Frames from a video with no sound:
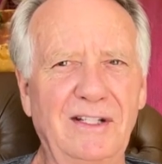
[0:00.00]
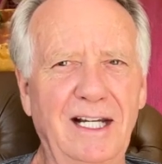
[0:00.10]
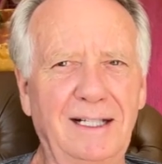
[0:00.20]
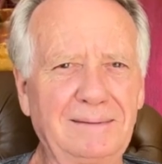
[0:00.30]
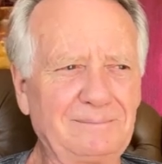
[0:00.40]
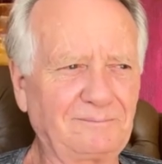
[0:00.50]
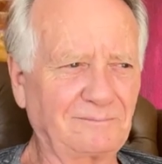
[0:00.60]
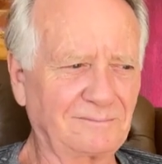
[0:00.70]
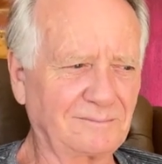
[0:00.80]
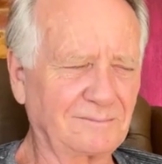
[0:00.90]
Day.
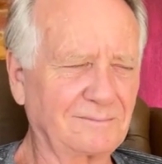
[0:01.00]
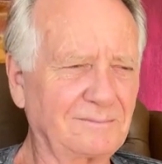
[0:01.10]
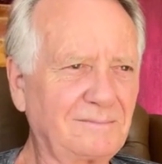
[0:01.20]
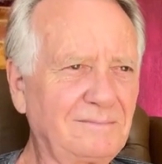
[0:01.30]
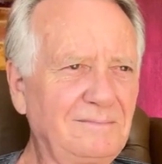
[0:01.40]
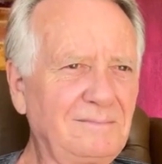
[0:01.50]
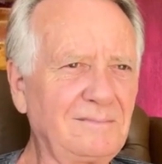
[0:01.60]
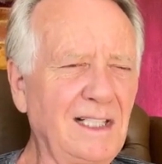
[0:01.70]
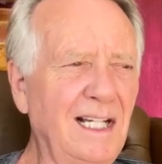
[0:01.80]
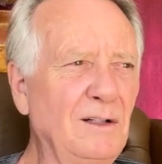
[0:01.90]

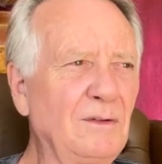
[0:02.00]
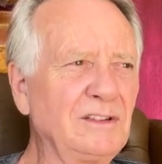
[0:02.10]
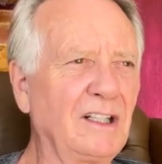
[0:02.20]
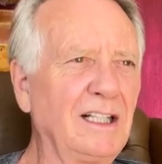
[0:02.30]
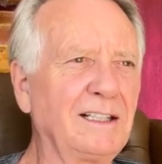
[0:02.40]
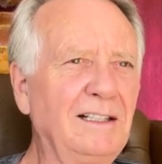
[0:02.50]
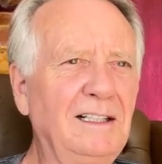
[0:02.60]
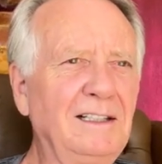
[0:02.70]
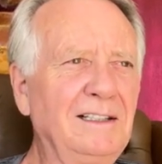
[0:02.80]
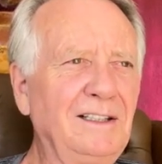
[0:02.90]
And it was like,
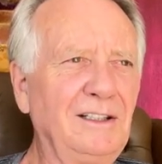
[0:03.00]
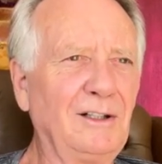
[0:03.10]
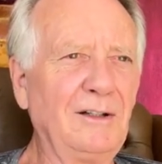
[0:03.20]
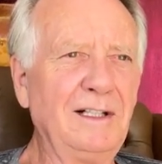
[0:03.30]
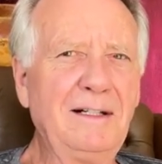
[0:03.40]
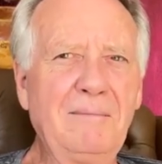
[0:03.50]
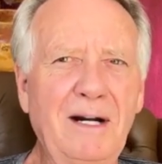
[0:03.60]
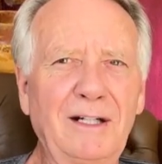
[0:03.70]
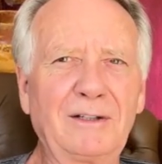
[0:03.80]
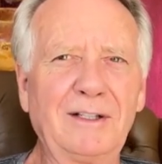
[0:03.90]
you know,
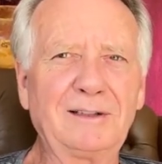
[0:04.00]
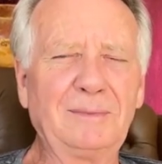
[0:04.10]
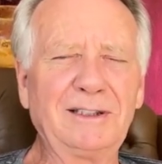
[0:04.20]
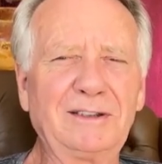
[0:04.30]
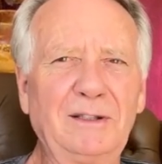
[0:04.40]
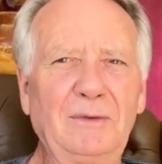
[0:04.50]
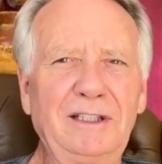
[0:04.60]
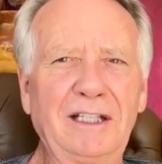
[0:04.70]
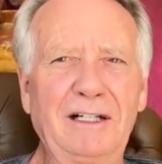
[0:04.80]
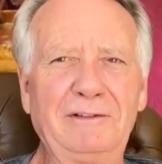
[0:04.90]
Merry Christmas and we
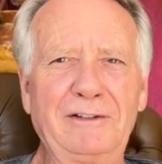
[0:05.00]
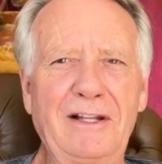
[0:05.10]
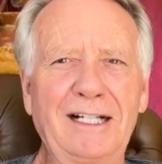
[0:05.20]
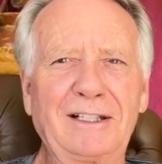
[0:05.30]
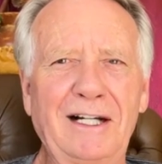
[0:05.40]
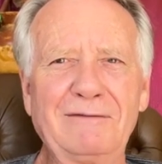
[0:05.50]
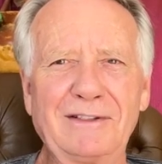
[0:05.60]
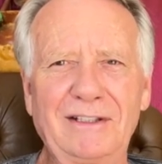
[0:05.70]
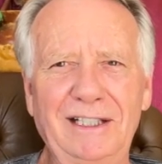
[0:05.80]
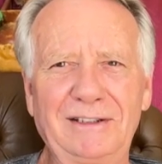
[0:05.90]
love you, that
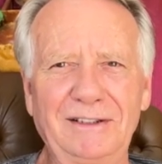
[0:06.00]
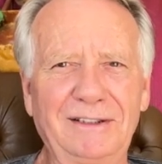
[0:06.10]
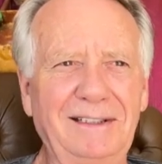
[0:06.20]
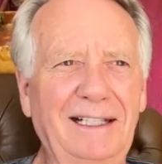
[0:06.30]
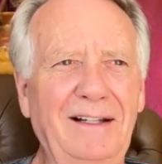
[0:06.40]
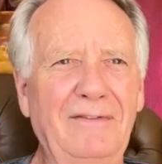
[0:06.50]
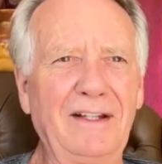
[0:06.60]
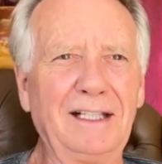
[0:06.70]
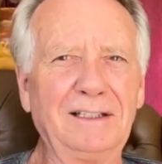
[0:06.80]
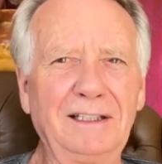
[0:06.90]
conversation. And
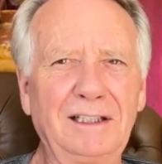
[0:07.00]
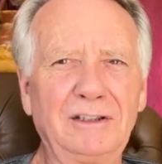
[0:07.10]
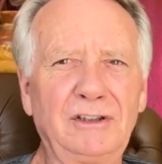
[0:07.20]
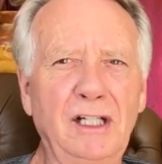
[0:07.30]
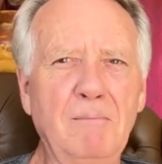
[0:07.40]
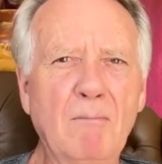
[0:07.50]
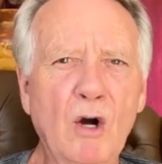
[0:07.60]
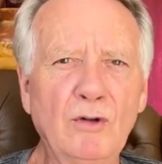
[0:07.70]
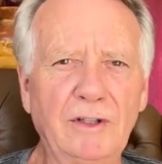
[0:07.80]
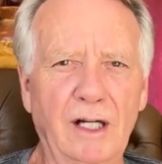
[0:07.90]
then she
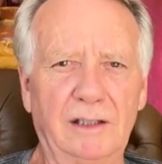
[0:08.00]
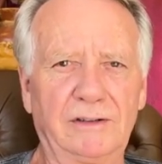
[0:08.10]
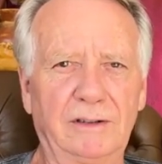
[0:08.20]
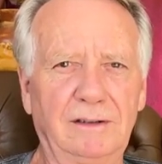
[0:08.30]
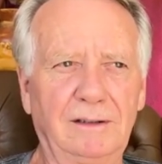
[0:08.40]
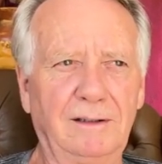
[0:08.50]
mooned us.